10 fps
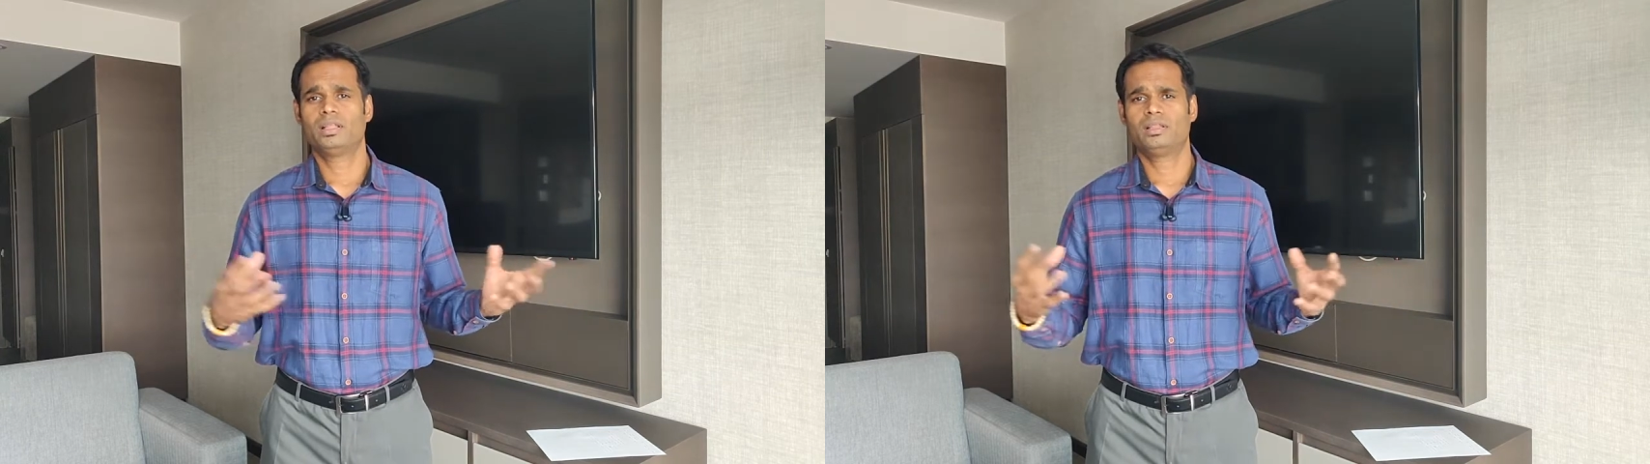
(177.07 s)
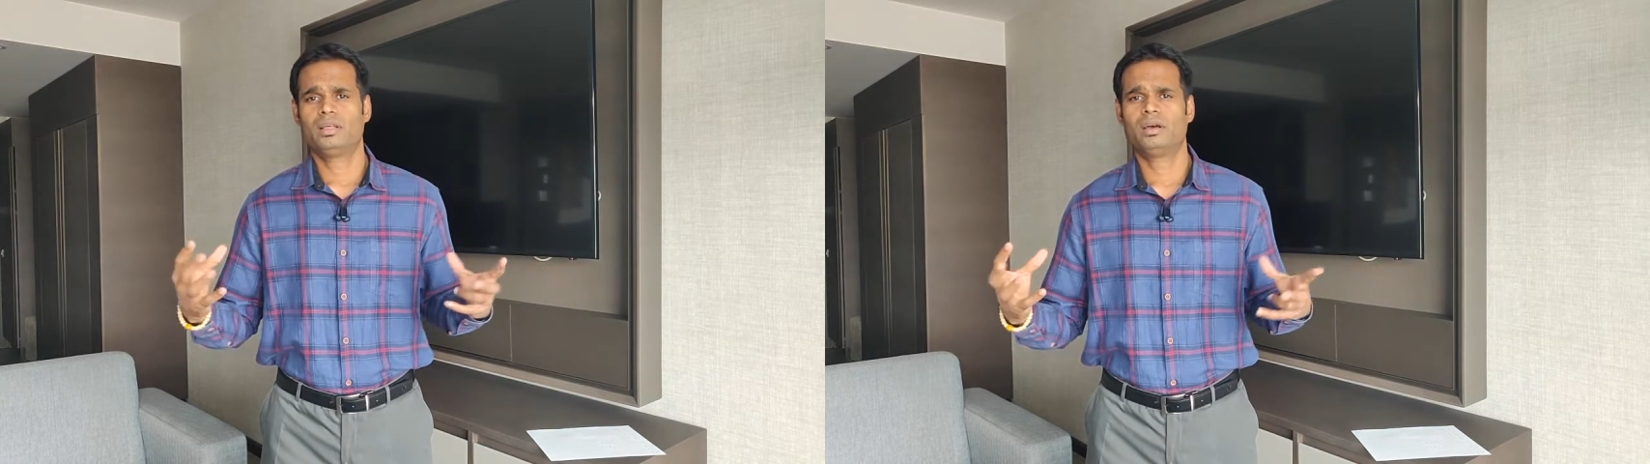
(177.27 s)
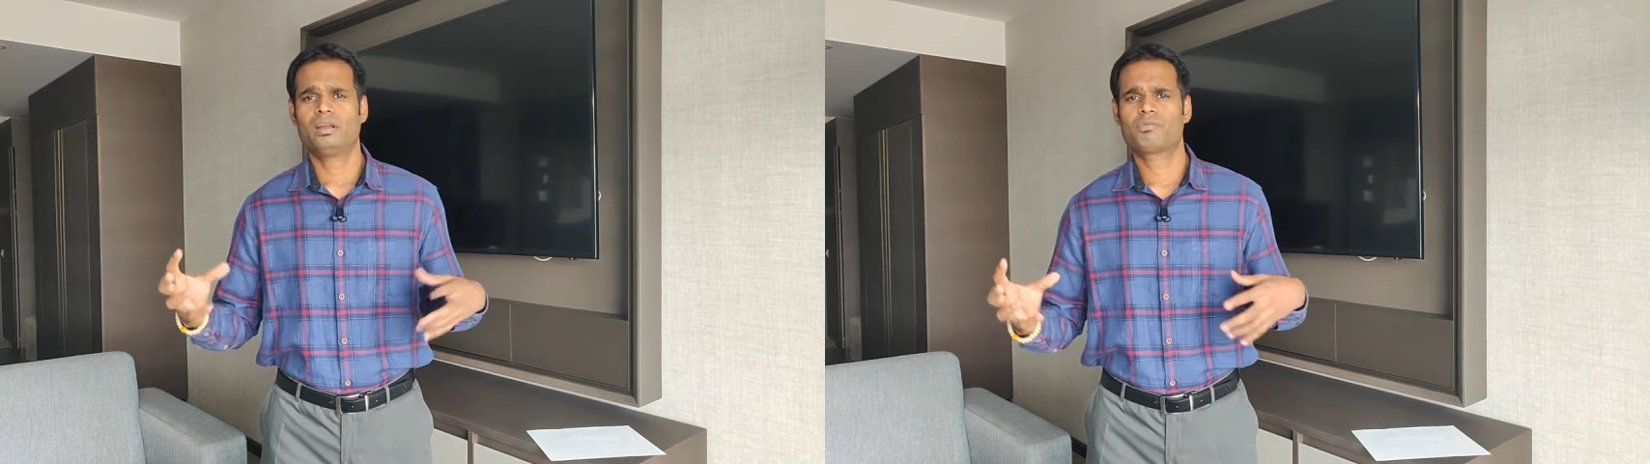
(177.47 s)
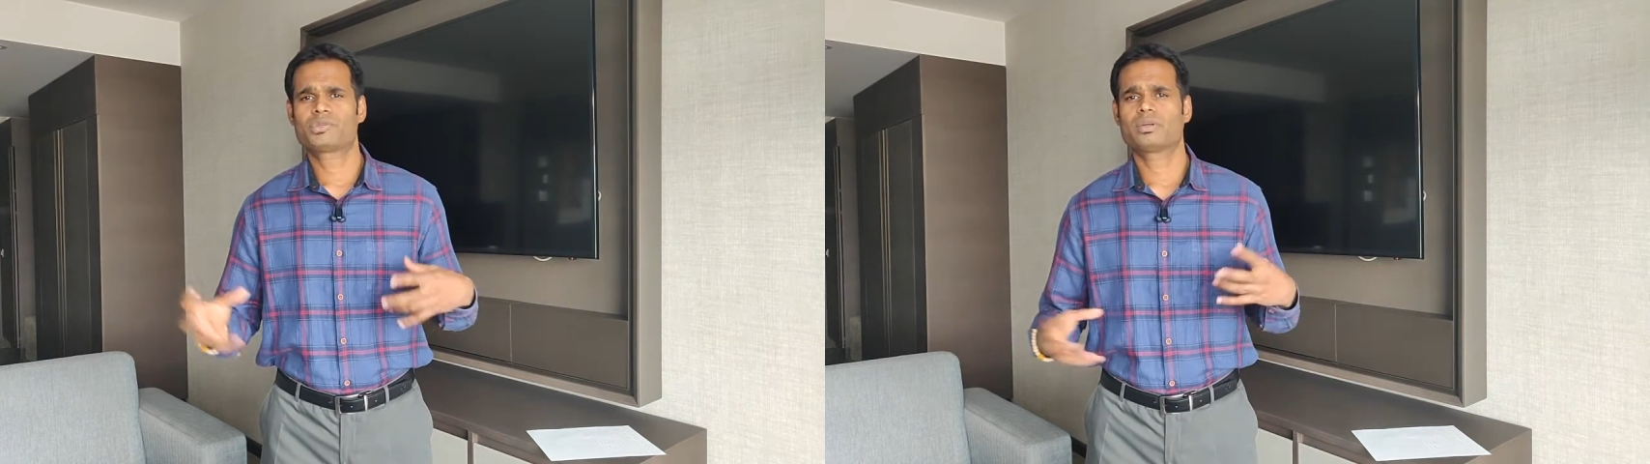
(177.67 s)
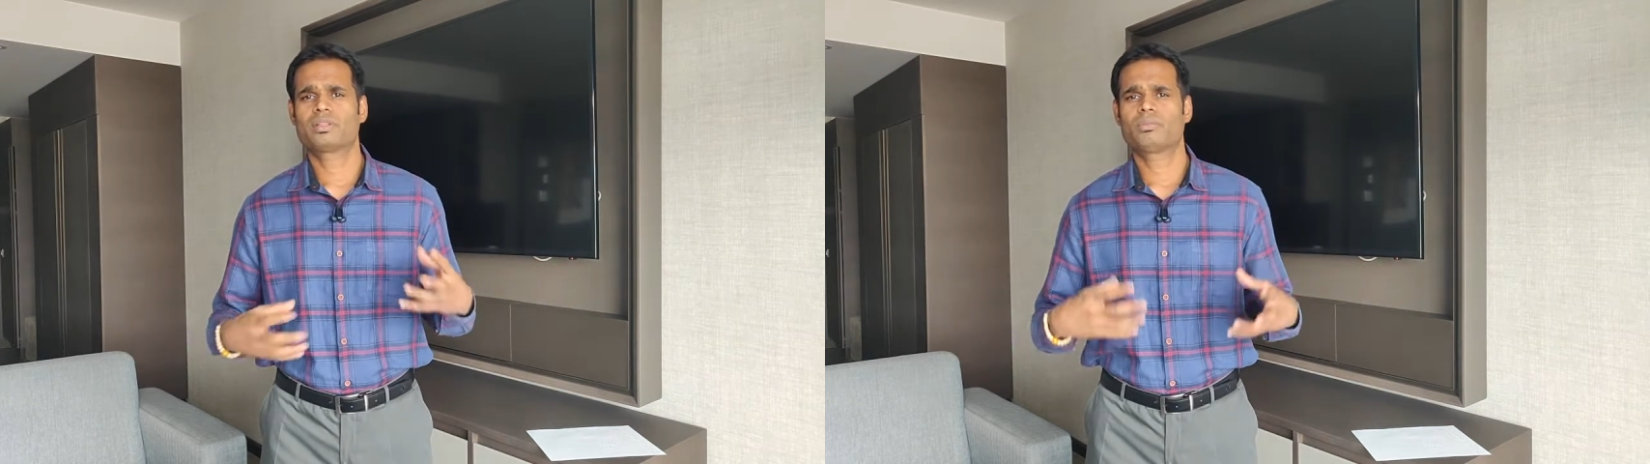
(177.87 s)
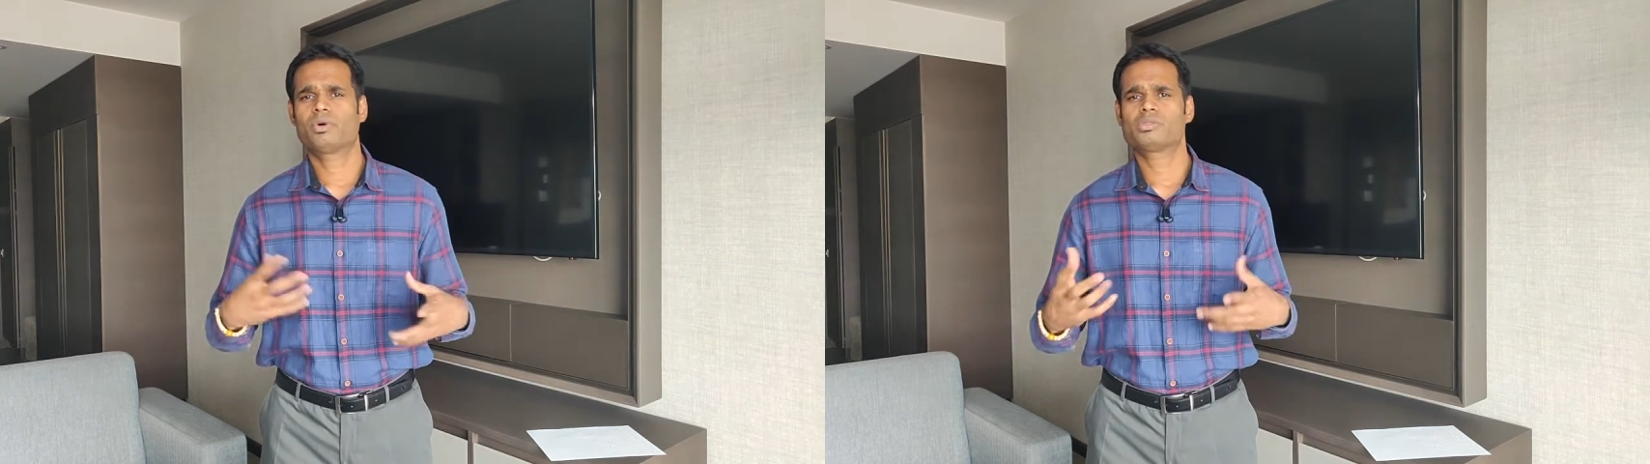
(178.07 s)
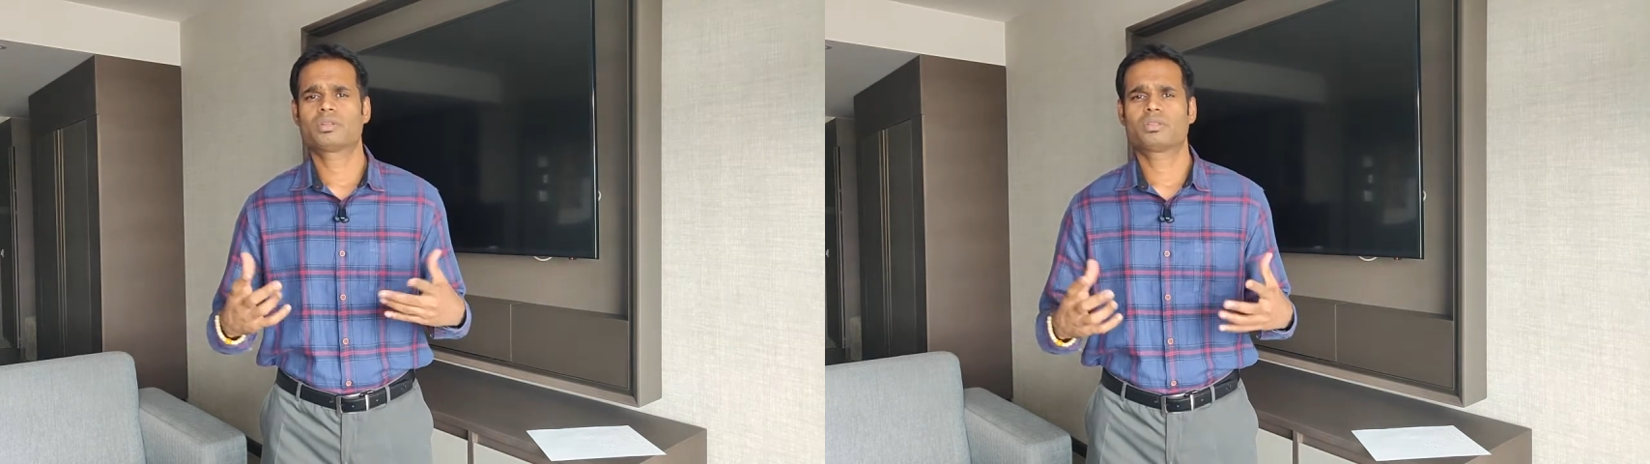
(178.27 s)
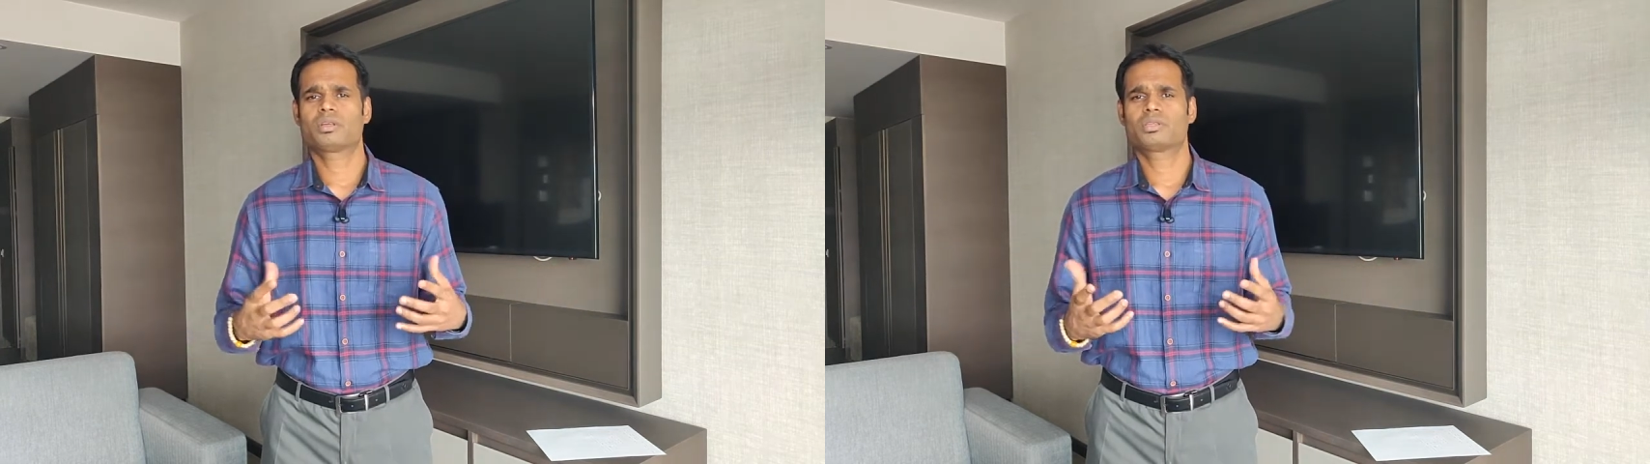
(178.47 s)
Then all of a sudden the
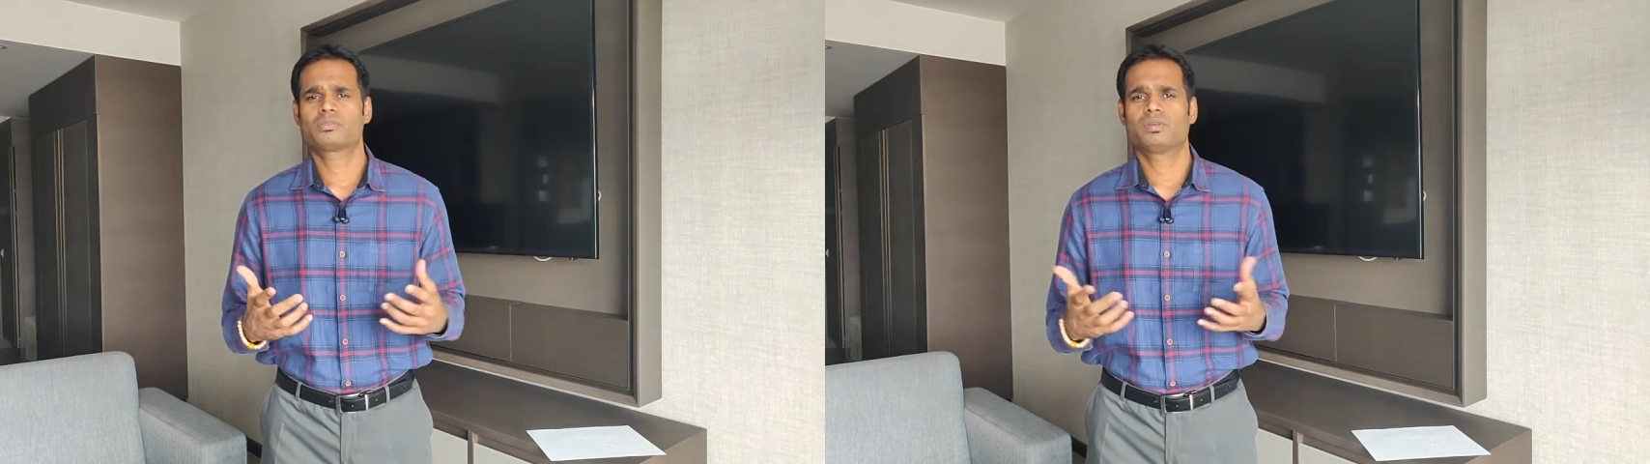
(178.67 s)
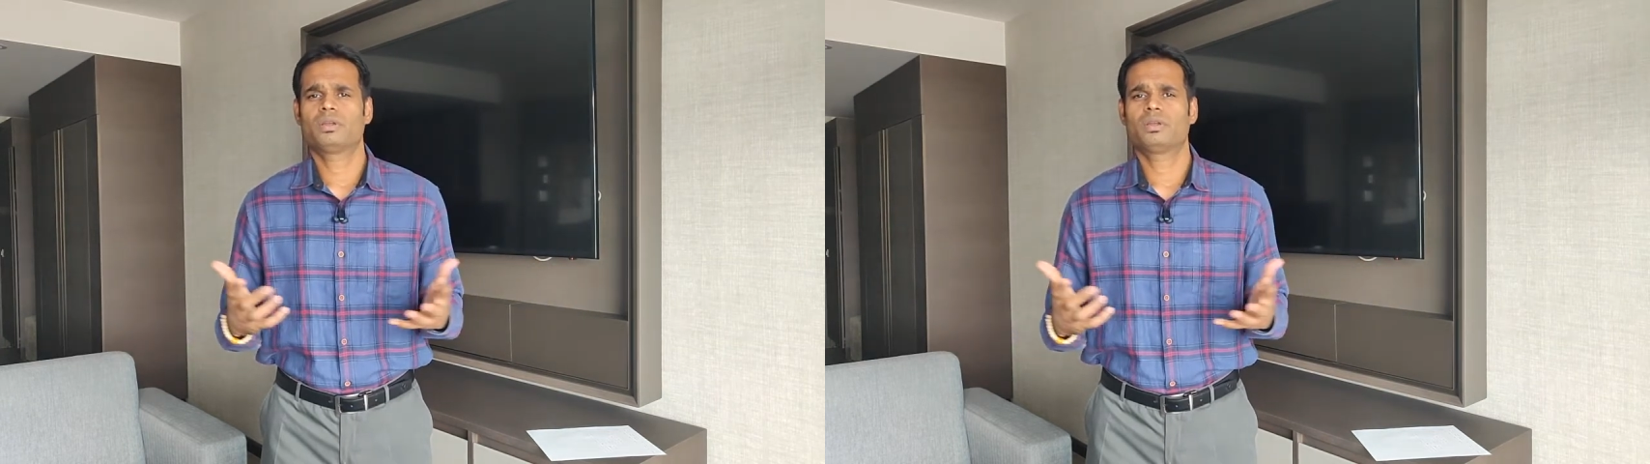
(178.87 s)
positive things will